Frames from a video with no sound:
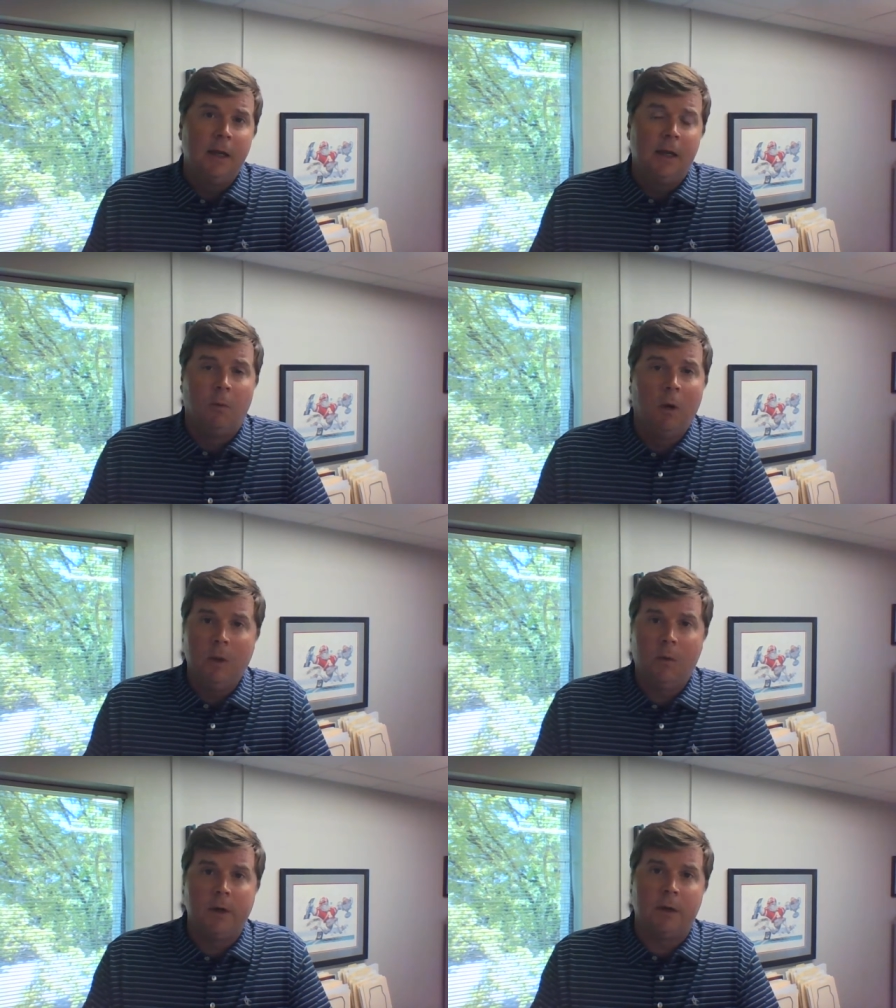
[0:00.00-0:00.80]
And what
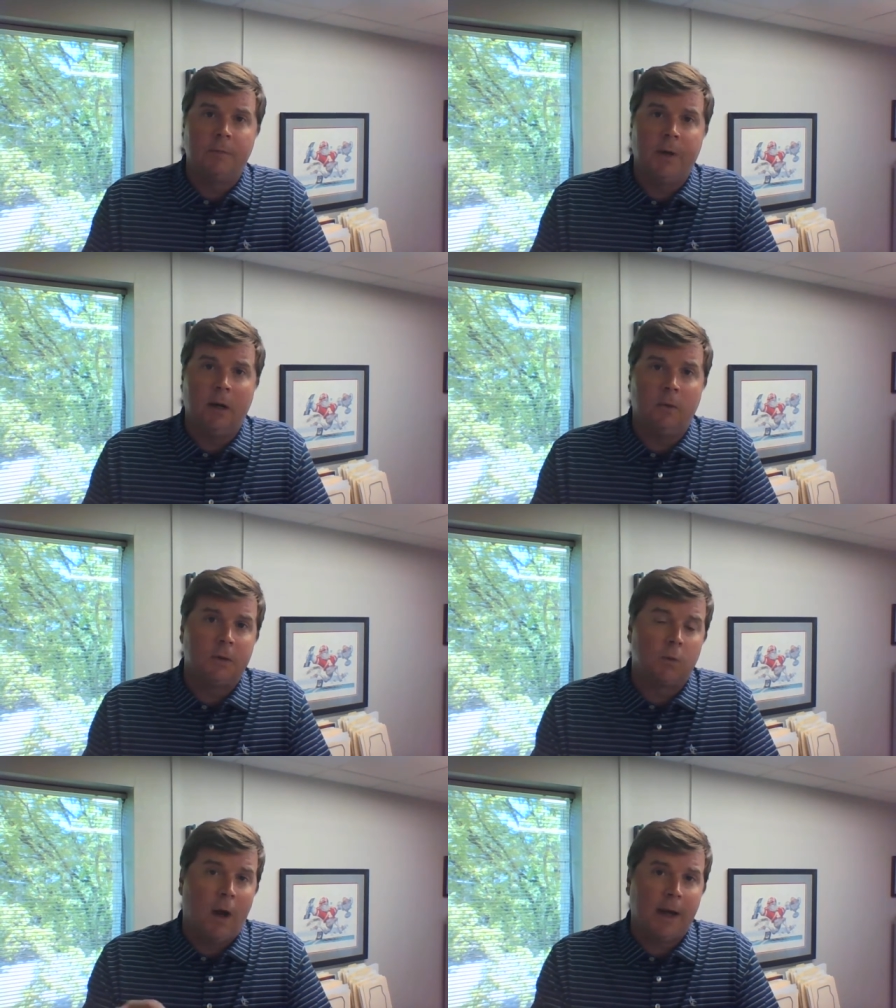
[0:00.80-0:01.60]
we wanted to compare
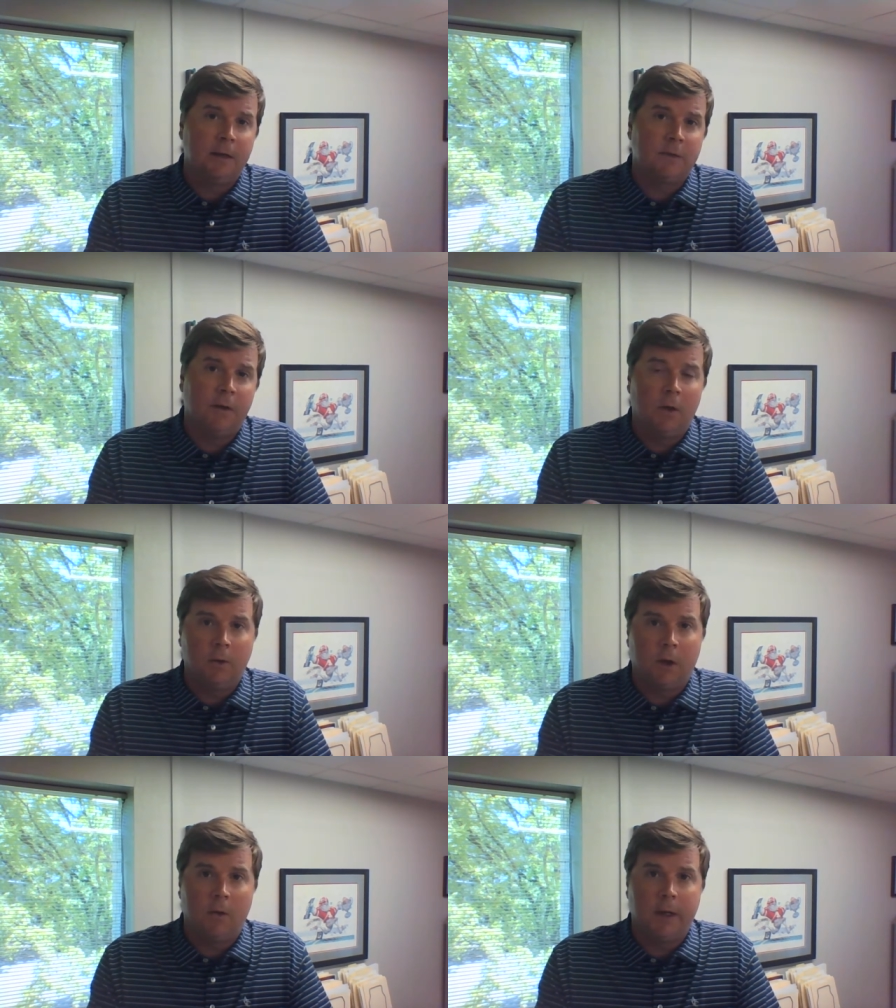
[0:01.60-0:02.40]
was Watkinsville,
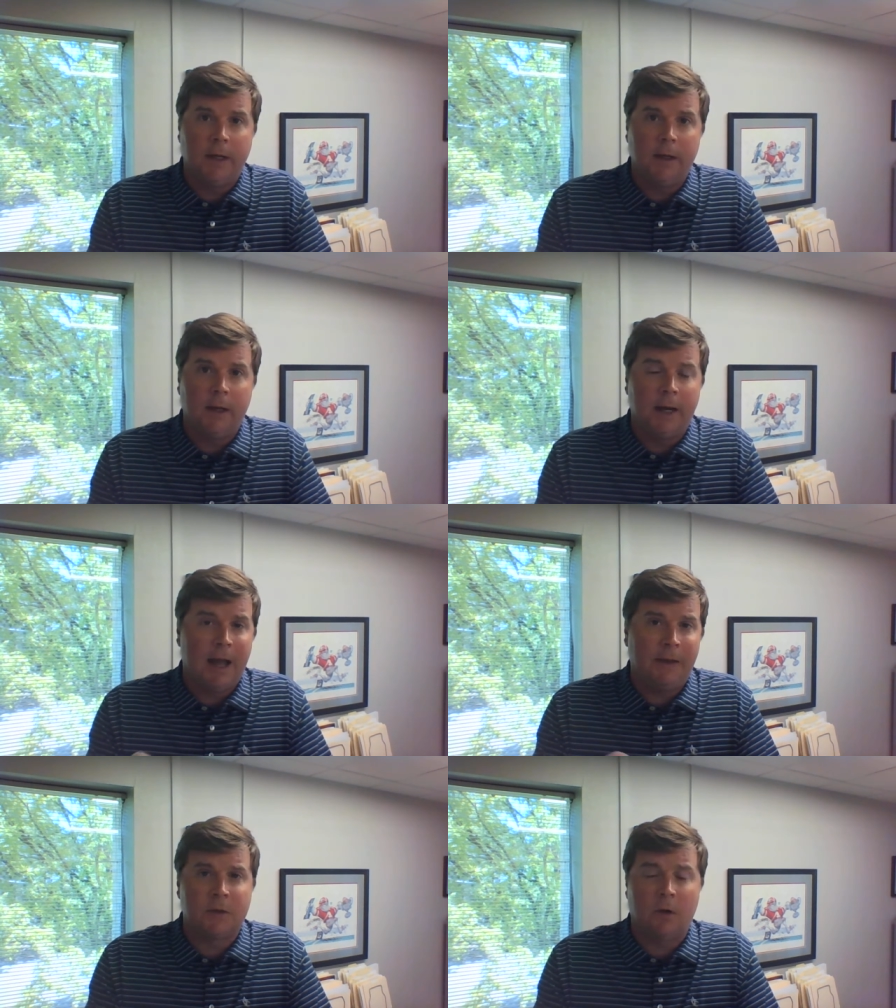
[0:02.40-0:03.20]
Oconee, and
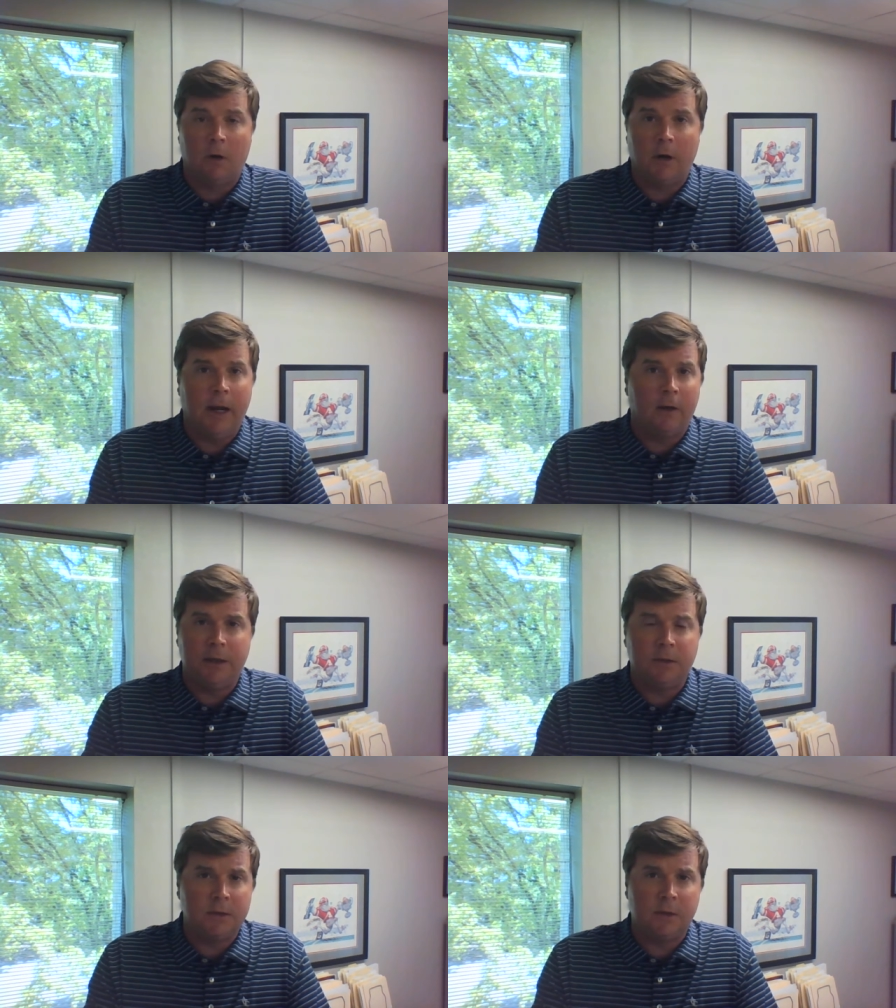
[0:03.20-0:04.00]
Athens Clarke
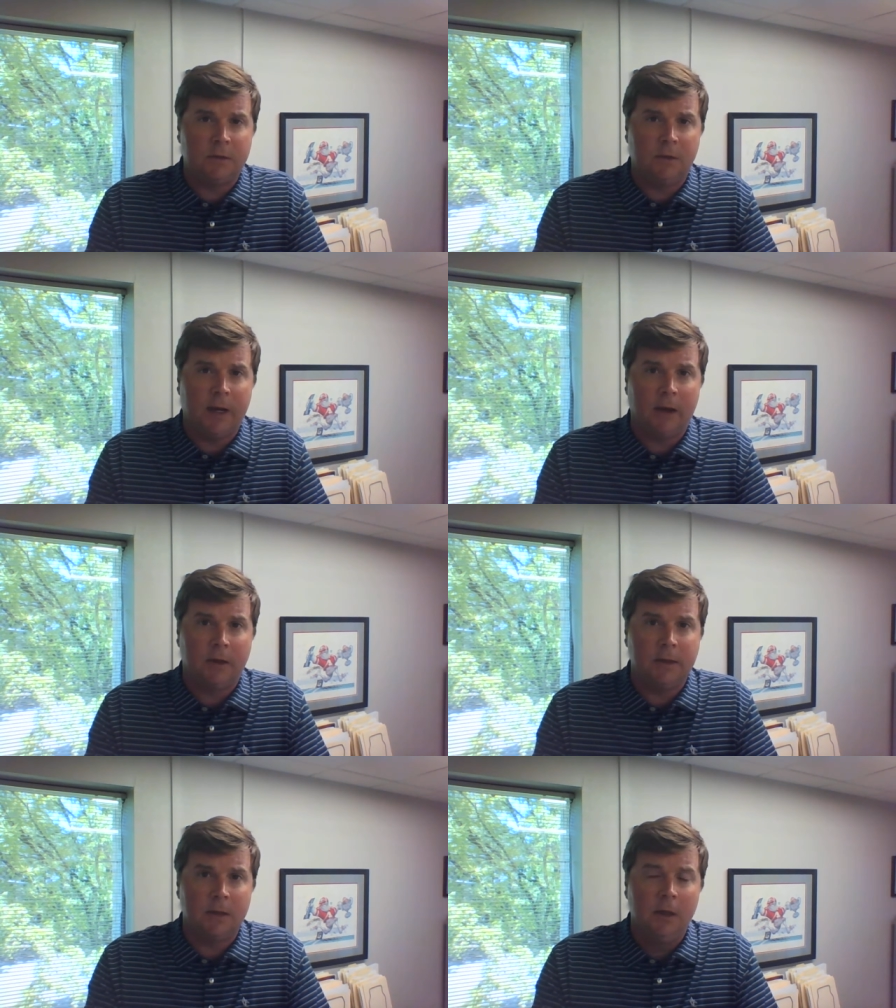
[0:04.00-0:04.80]
County, just those two
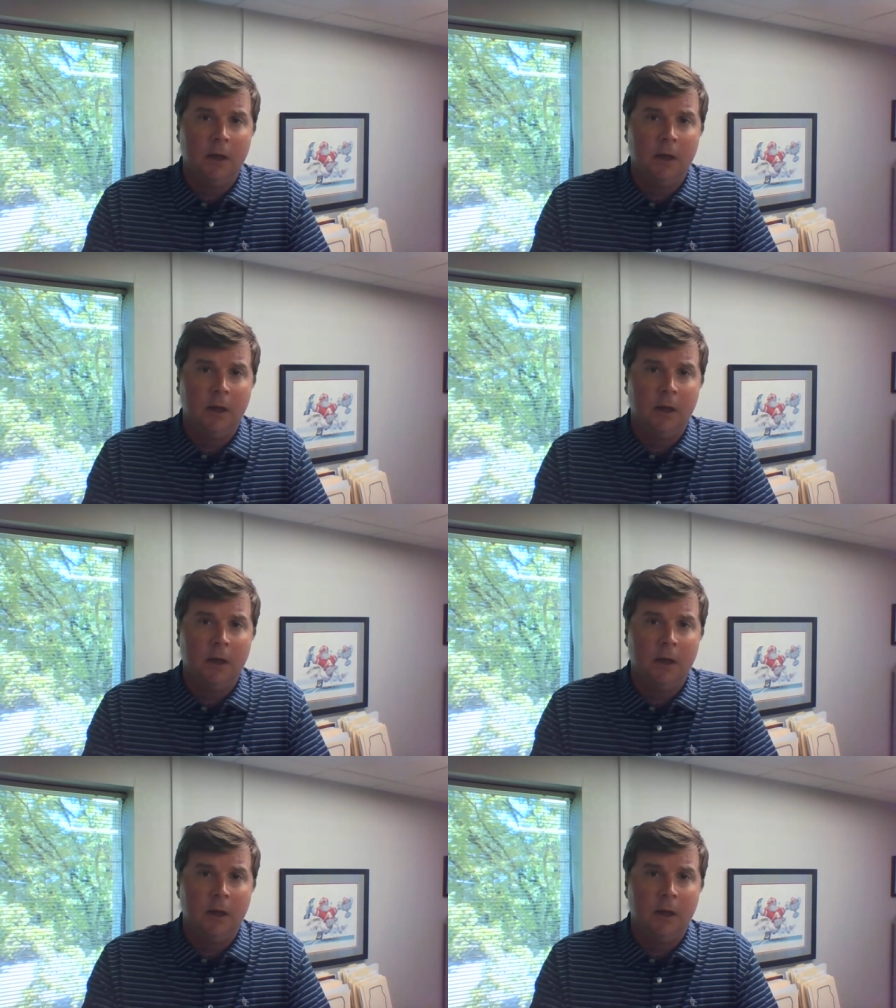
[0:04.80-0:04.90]
counties